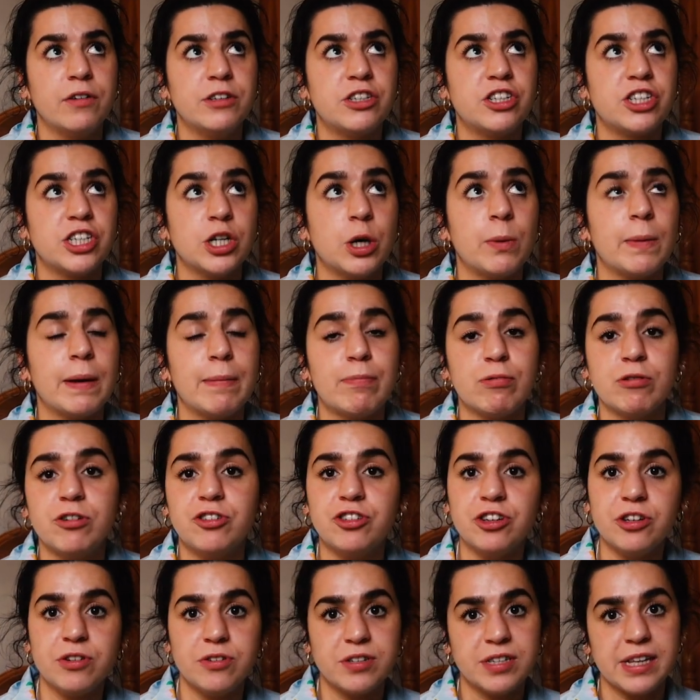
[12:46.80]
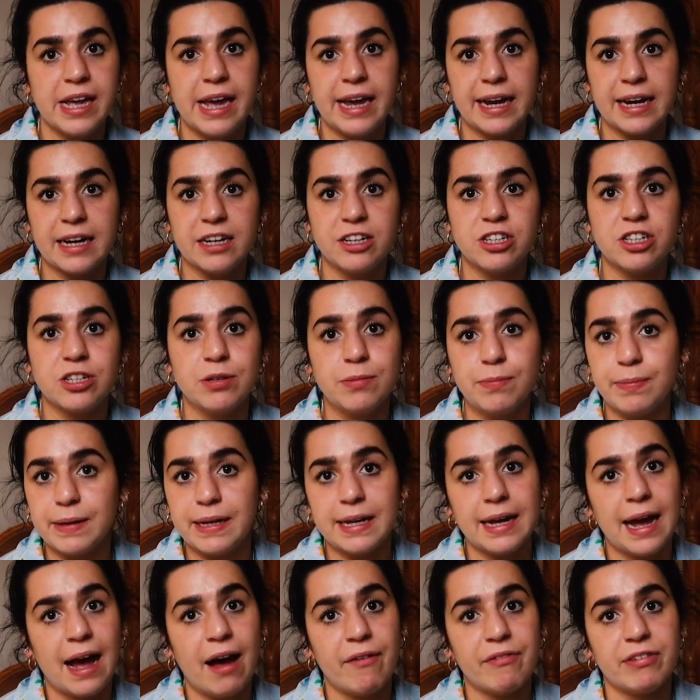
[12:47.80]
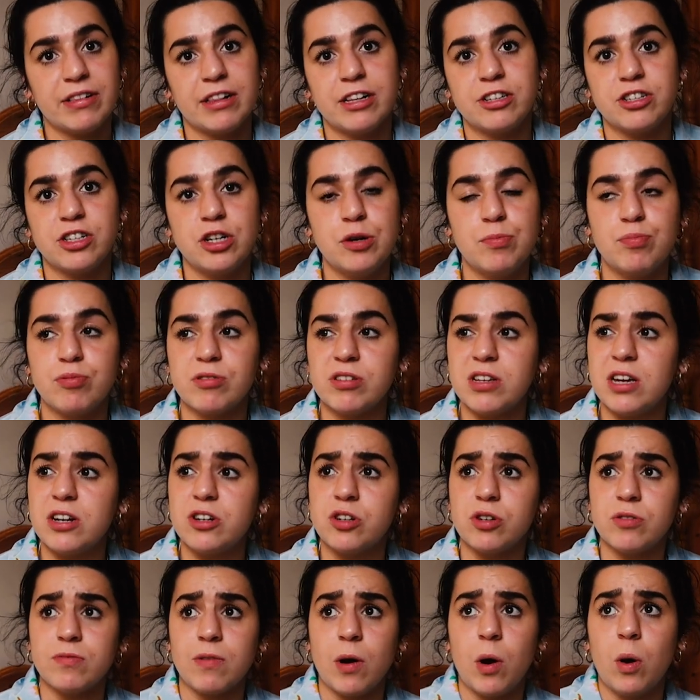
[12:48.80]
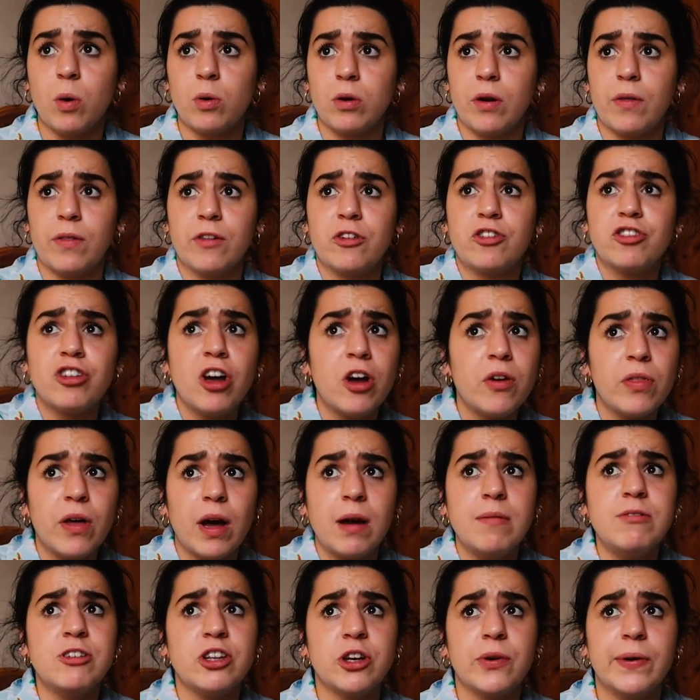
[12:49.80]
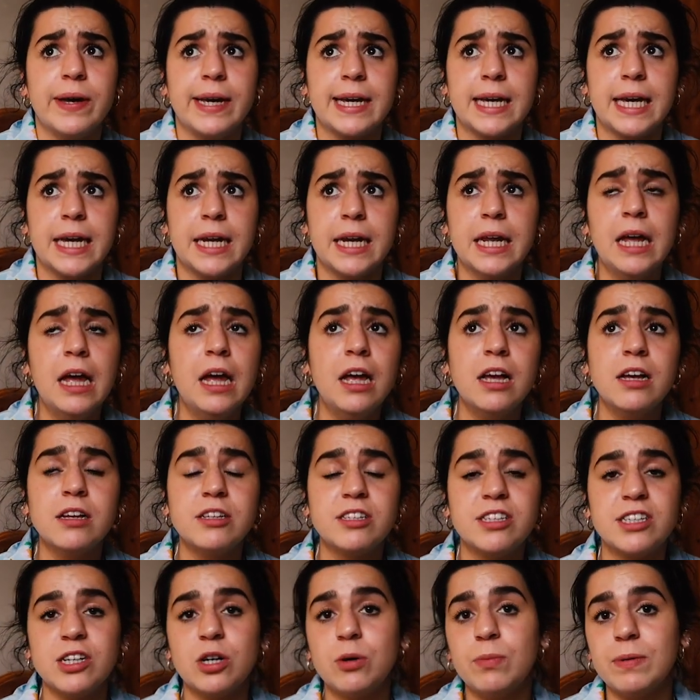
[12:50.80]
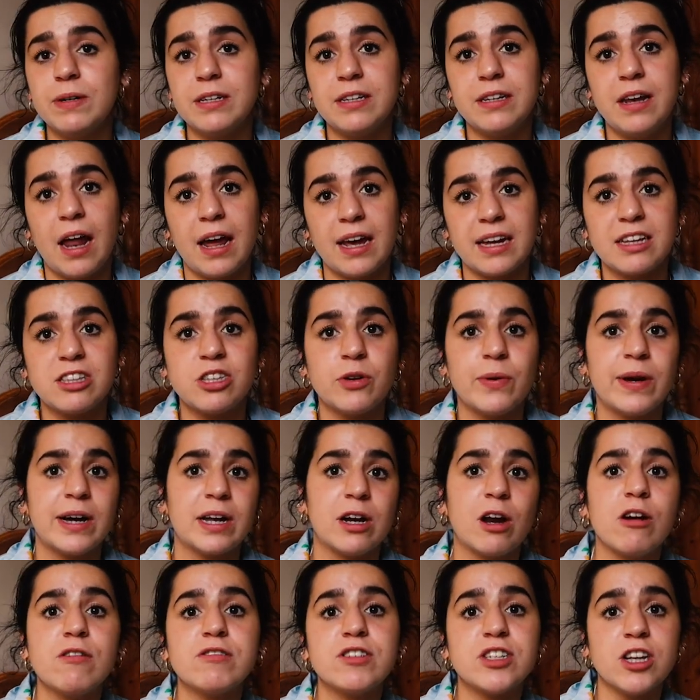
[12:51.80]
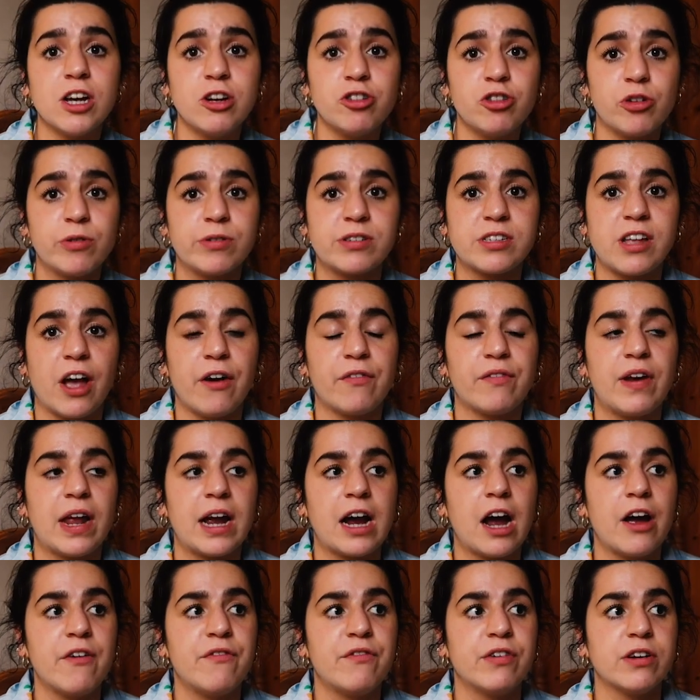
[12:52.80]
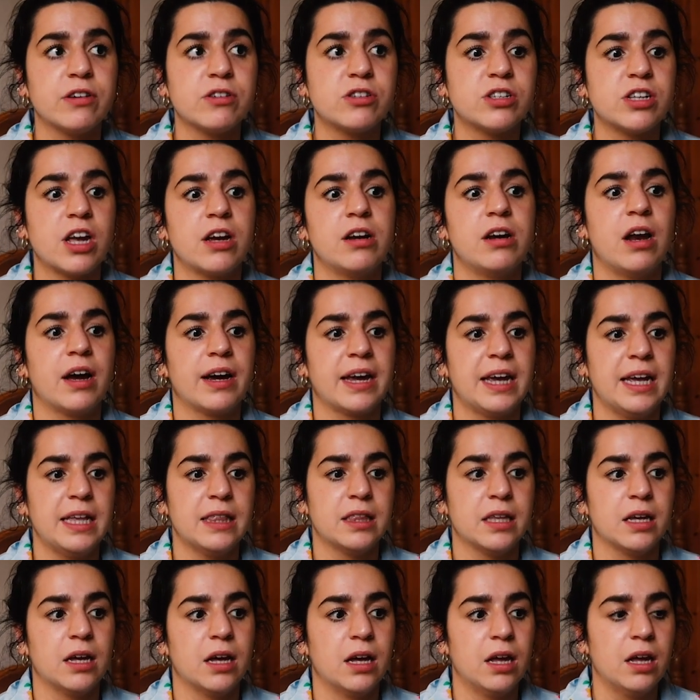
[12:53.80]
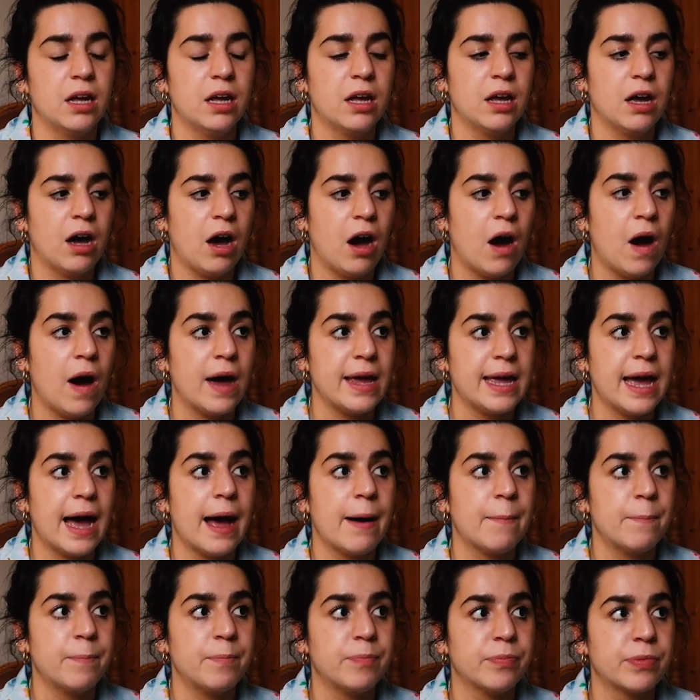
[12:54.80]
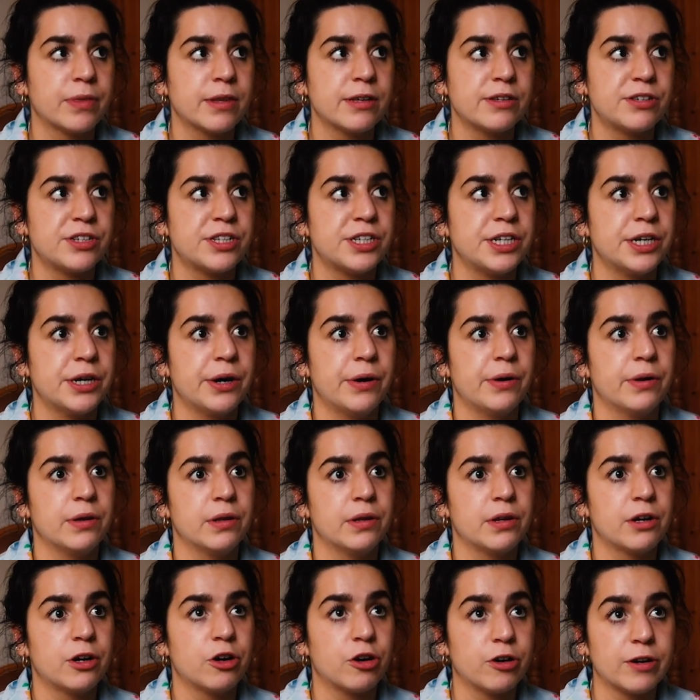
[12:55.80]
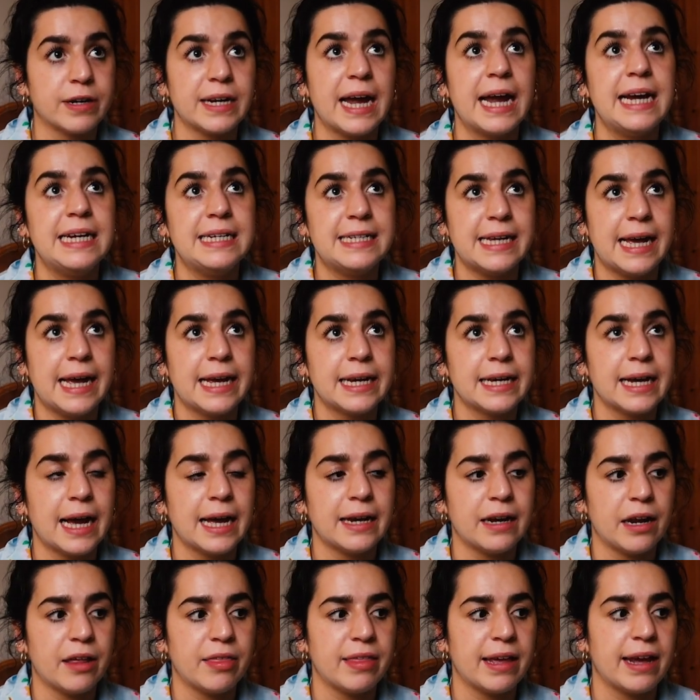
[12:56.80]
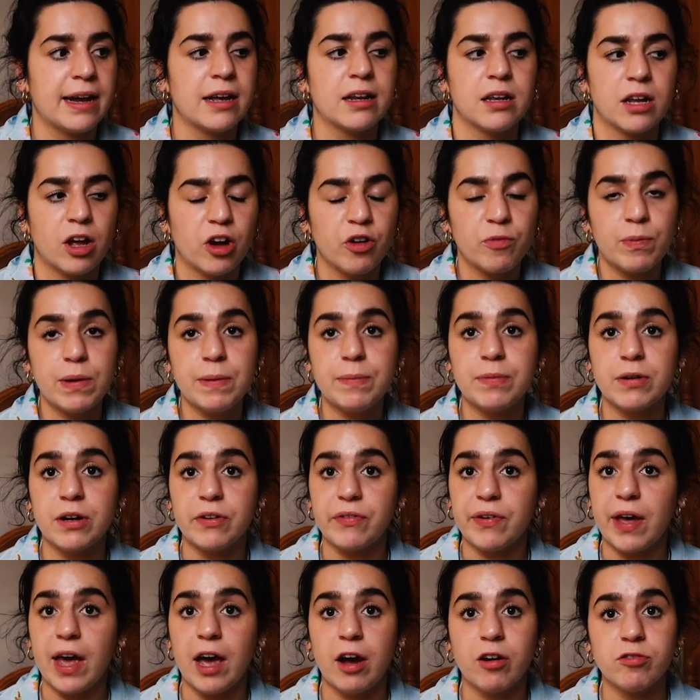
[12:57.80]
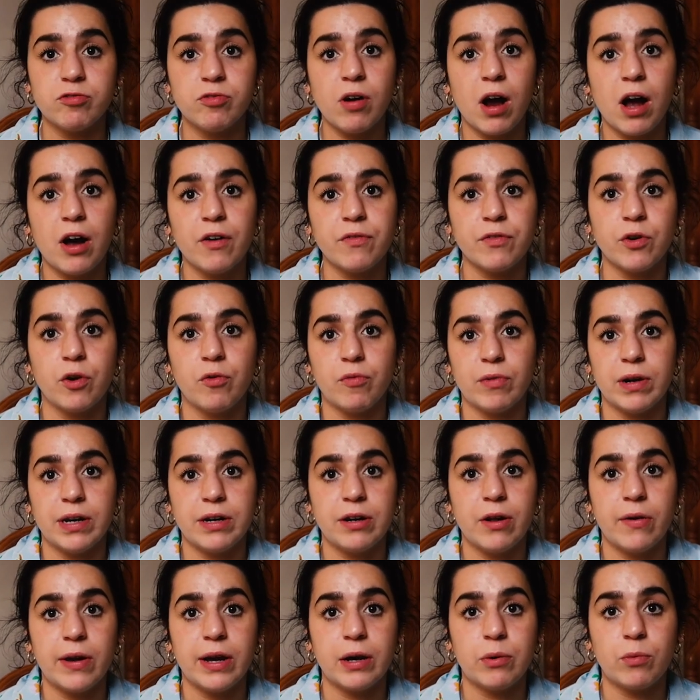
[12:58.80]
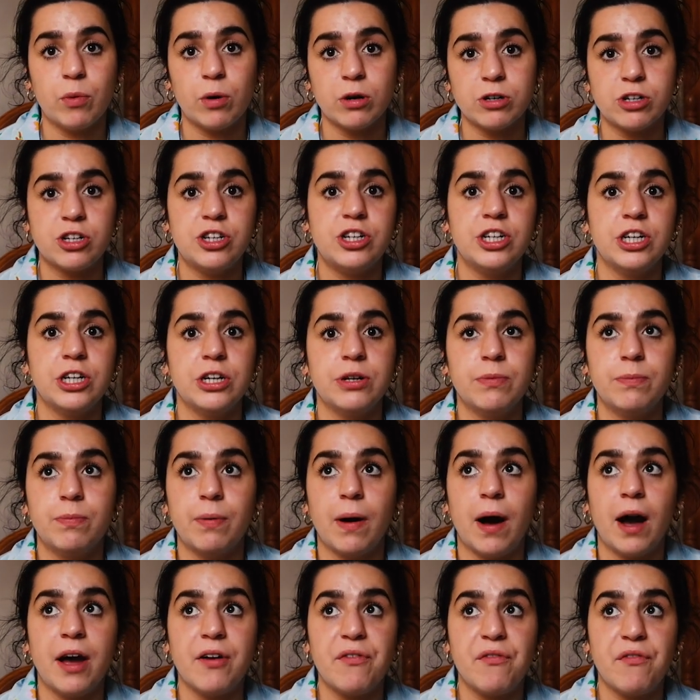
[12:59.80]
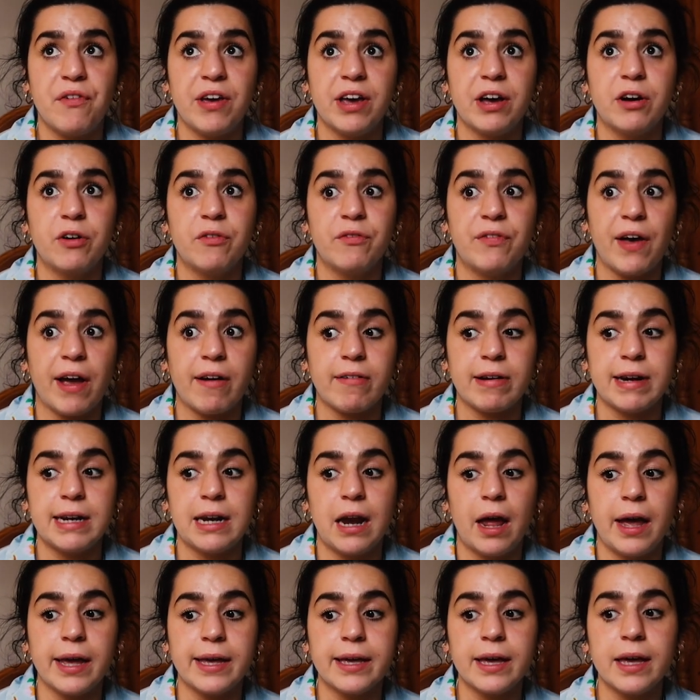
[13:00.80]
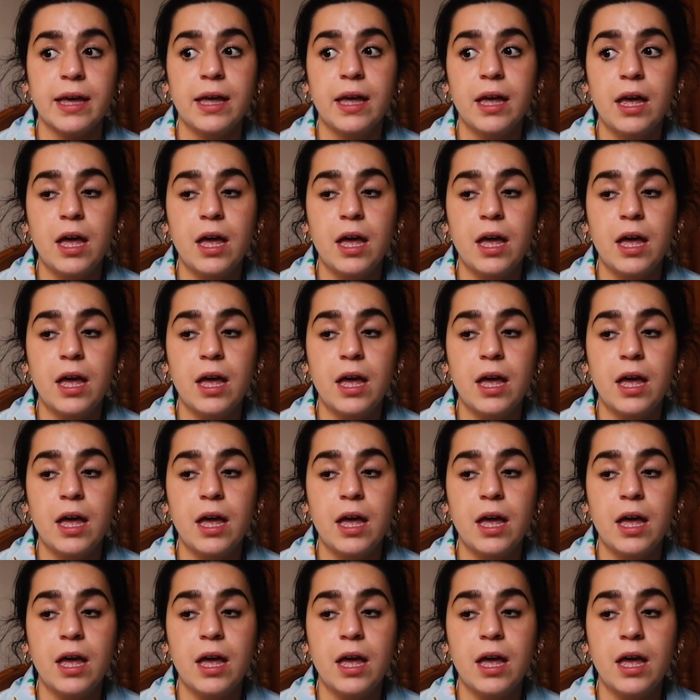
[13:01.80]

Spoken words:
still be producing and to be having this new presenter role on the show that I'm doing and still be like doing a lot of social stuff. Like I feel so lucky that I am still creating, and I think a lot of people have hit a rut of not really knowing what to do, but I feel very like